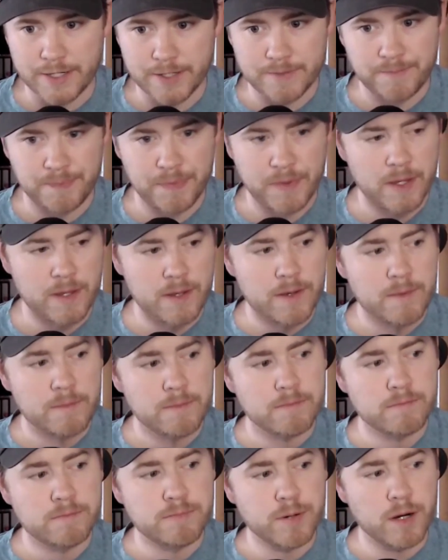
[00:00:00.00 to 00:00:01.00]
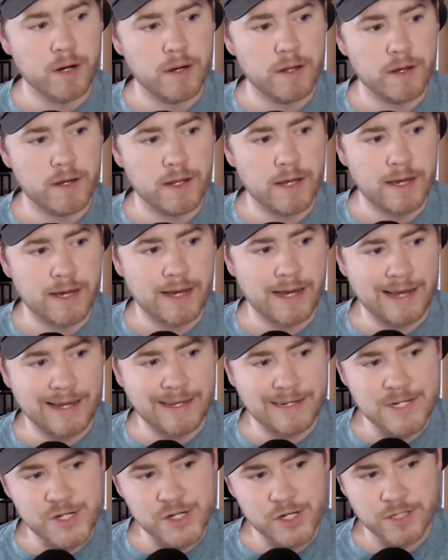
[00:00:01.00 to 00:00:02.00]
here, but
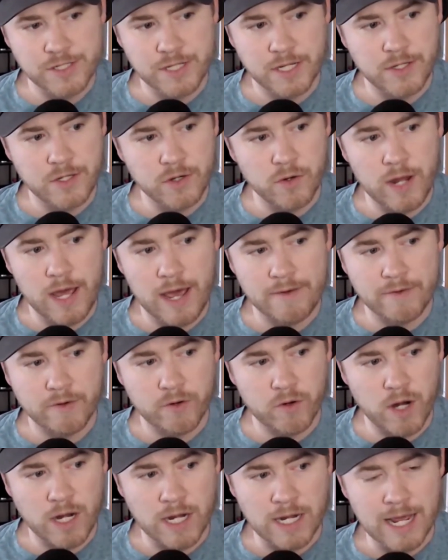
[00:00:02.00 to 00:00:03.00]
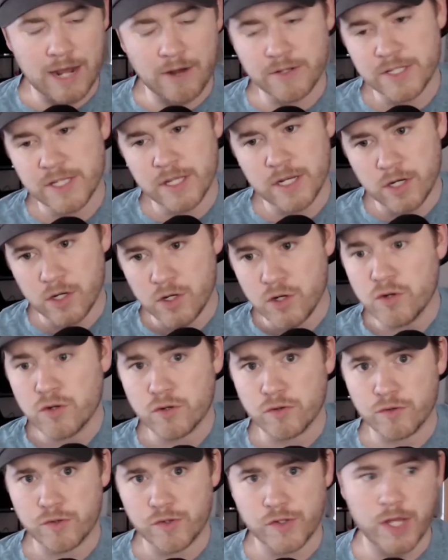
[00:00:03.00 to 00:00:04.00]
I don't have it right now. It's in a
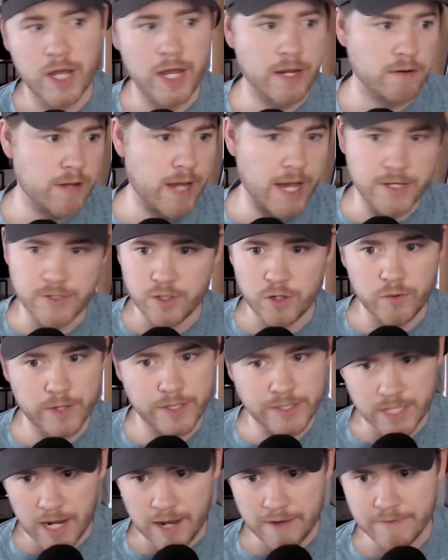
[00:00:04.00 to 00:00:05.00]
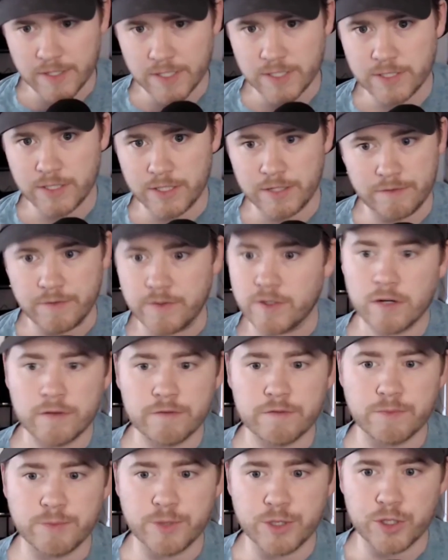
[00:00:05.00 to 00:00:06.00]
neutral site, as always. Obviously, if you're
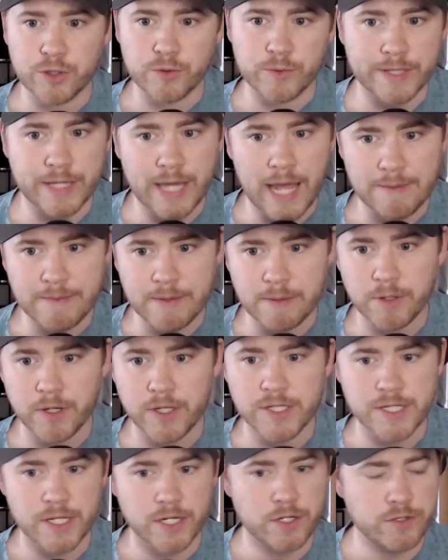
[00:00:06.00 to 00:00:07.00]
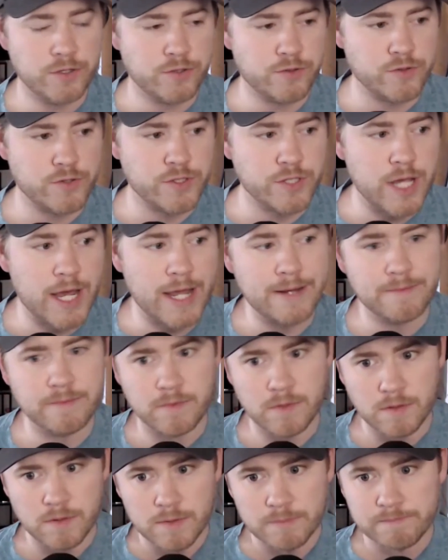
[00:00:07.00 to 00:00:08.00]
unfamiliar with the game, they play this at a neutral site
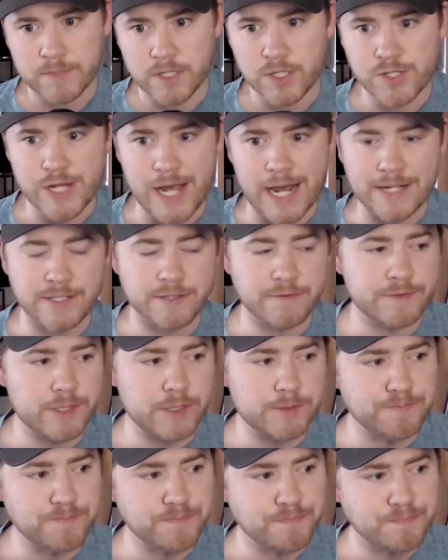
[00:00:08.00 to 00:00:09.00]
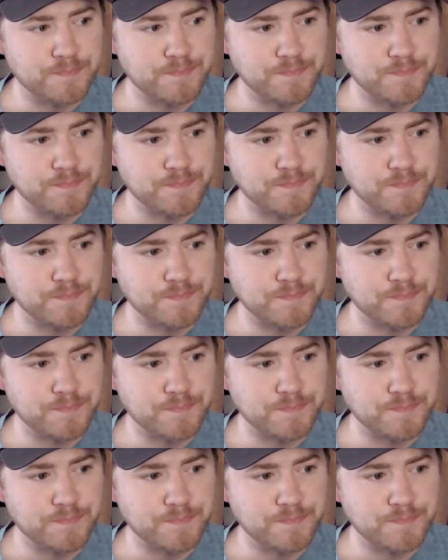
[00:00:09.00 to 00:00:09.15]
in Jacksonville